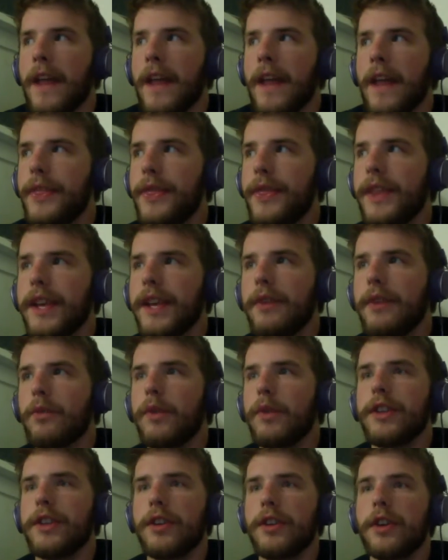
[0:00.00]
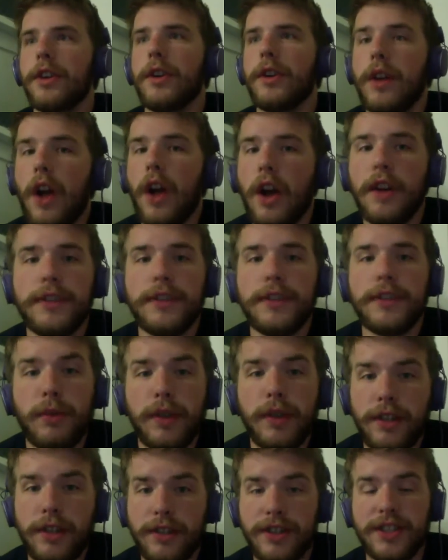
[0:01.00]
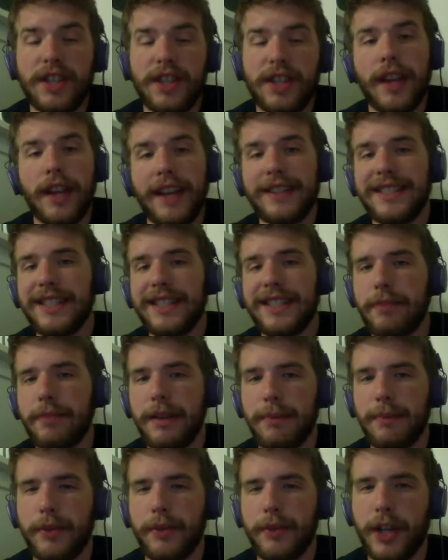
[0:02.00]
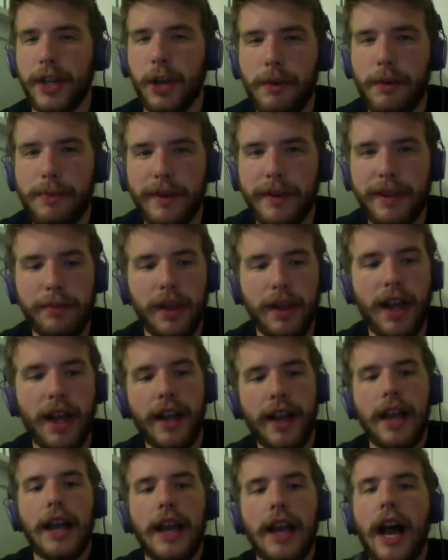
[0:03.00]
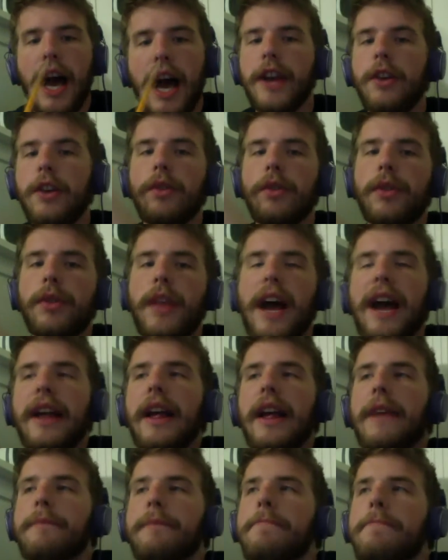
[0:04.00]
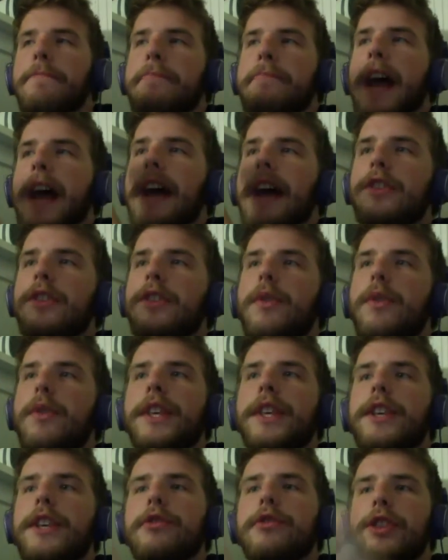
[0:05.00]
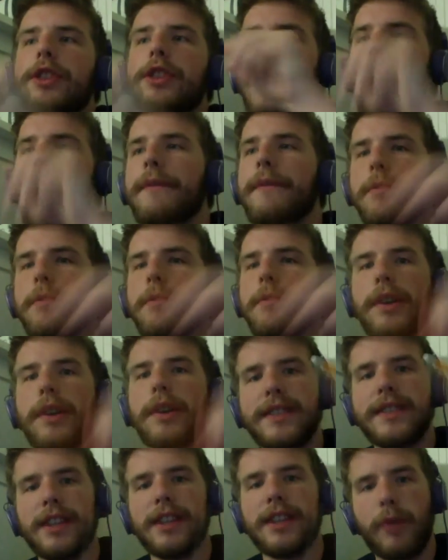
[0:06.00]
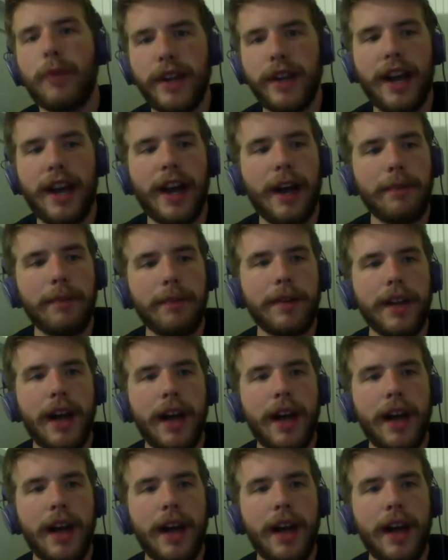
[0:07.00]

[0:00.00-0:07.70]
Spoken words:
I think when you're selecting people to go up on the block, I don't think you should ever put someone up